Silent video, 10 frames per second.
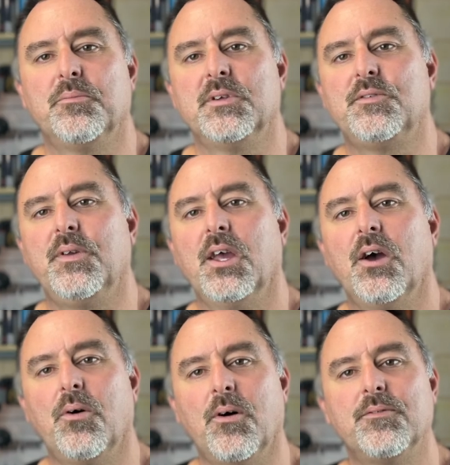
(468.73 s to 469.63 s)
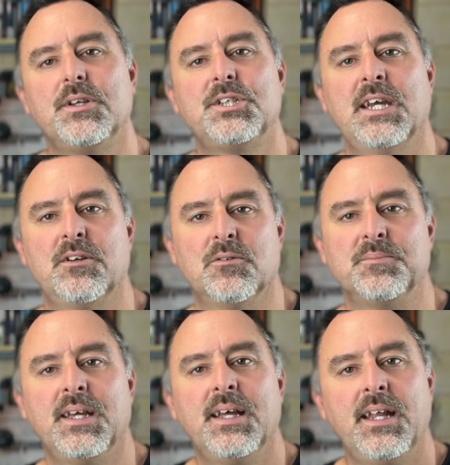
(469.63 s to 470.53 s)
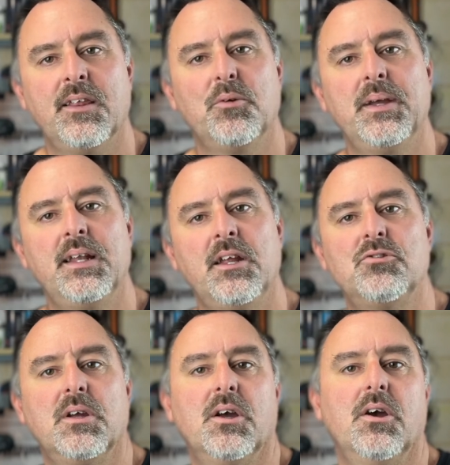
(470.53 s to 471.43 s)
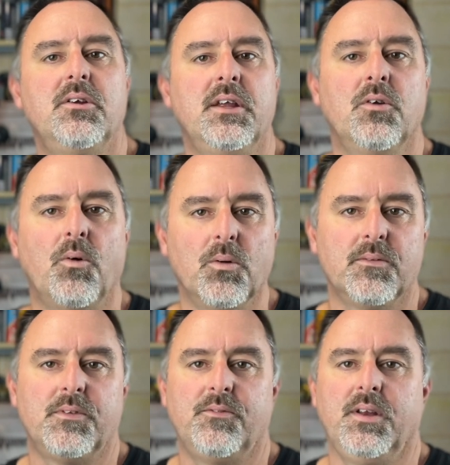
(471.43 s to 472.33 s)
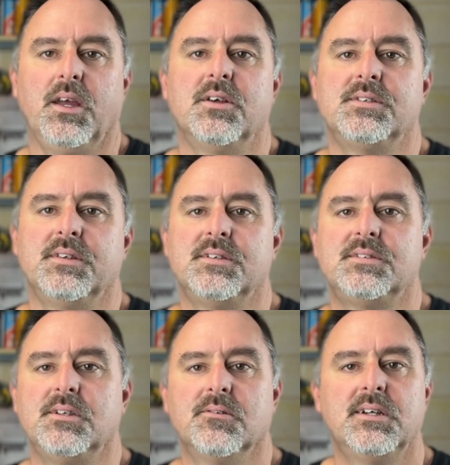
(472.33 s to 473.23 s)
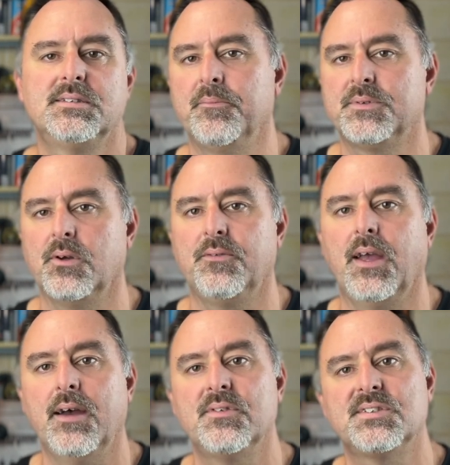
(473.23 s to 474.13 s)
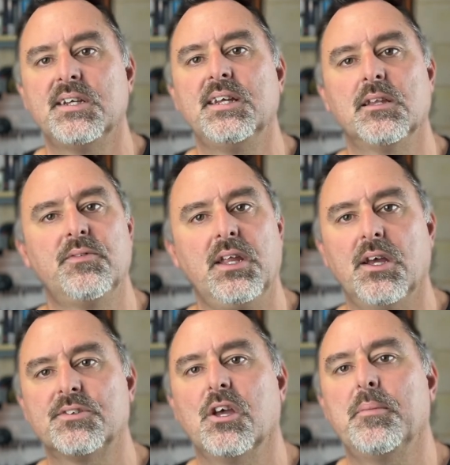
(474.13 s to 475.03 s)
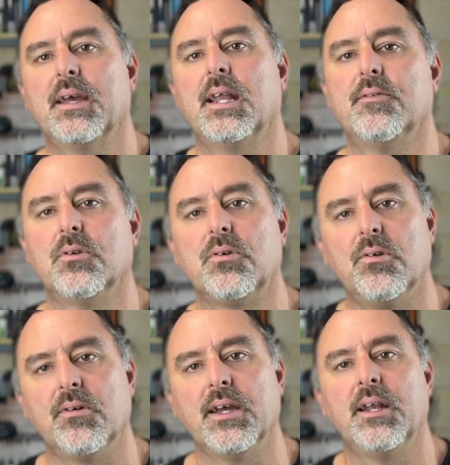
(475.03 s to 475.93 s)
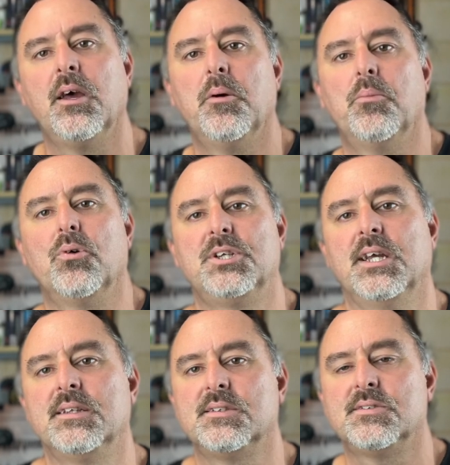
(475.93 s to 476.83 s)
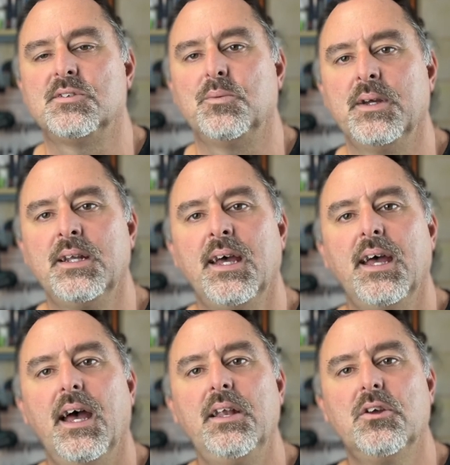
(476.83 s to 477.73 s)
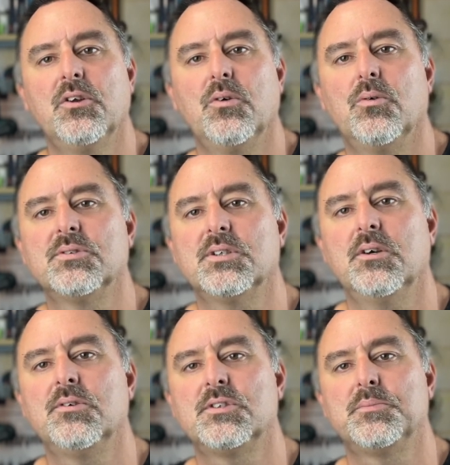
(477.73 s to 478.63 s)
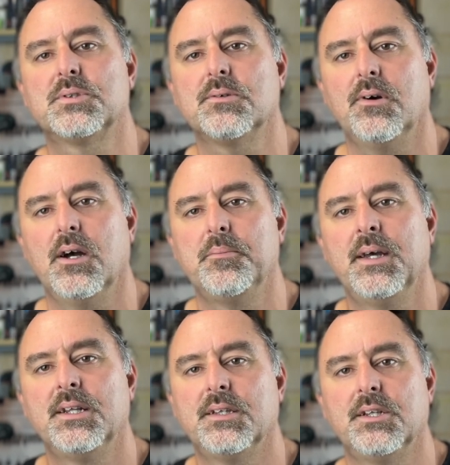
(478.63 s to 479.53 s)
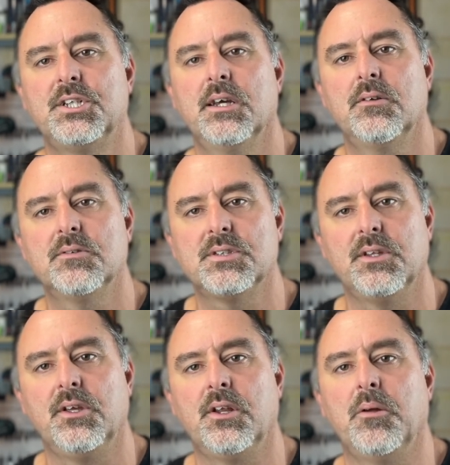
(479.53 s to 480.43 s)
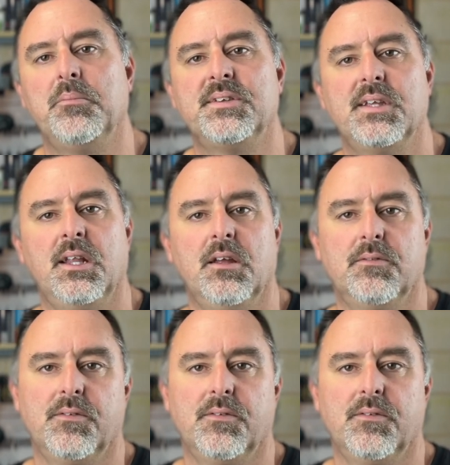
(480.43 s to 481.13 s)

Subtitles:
this video of channel. Now, there'll be an entry code in all of the videos in this series, and so if you haven't seen the other videos, go back and have a look. You'll get more chances to win. And you can also subscribe to the channel so that you don't miss any of the